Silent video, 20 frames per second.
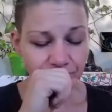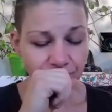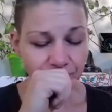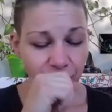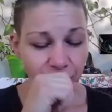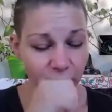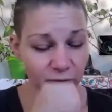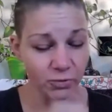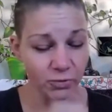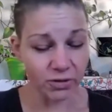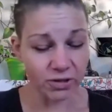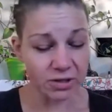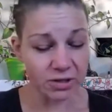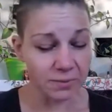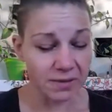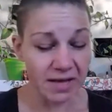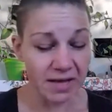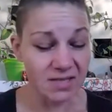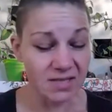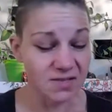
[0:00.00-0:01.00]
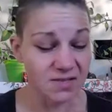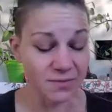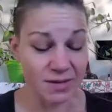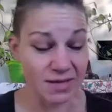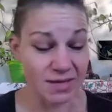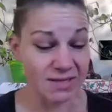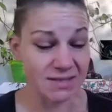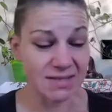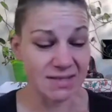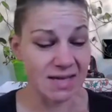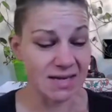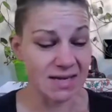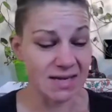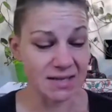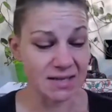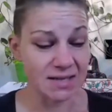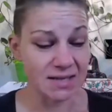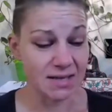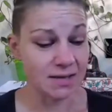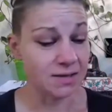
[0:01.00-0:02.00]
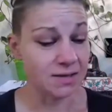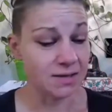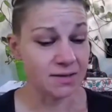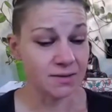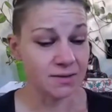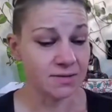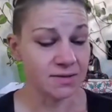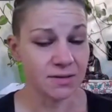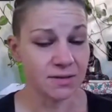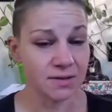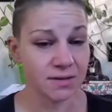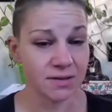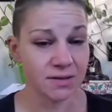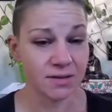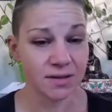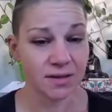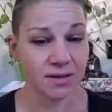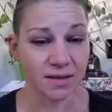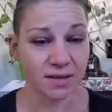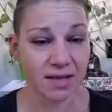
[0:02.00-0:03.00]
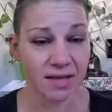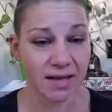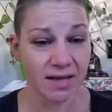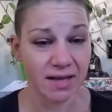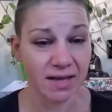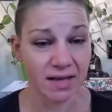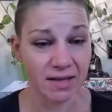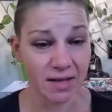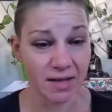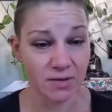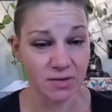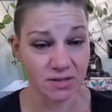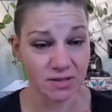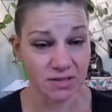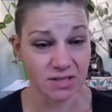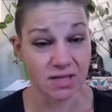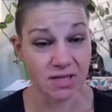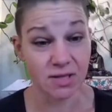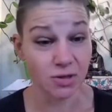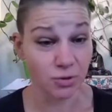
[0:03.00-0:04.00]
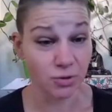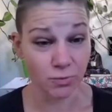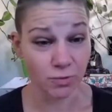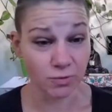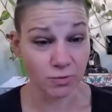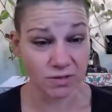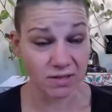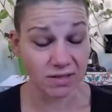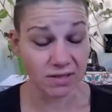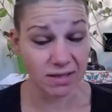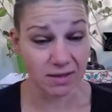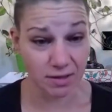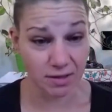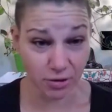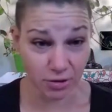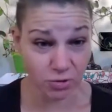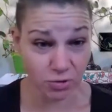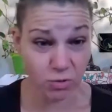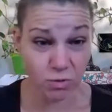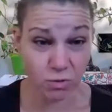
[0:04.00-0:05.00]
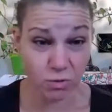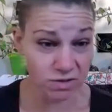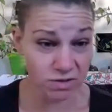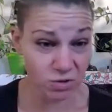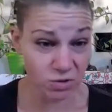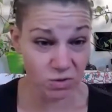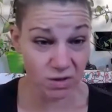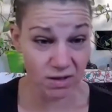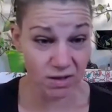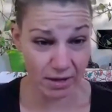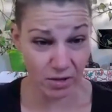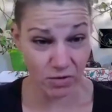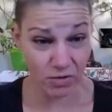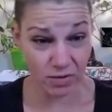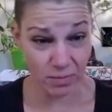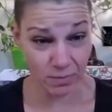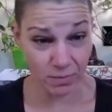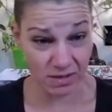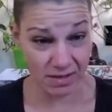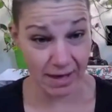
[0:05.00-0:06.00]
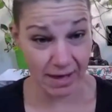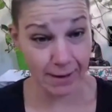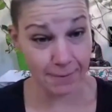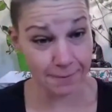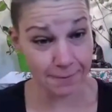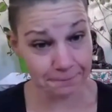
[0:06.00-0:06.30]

but we're going to blasphemize anything that allowed to the road to get there, the tools to allow you to be that.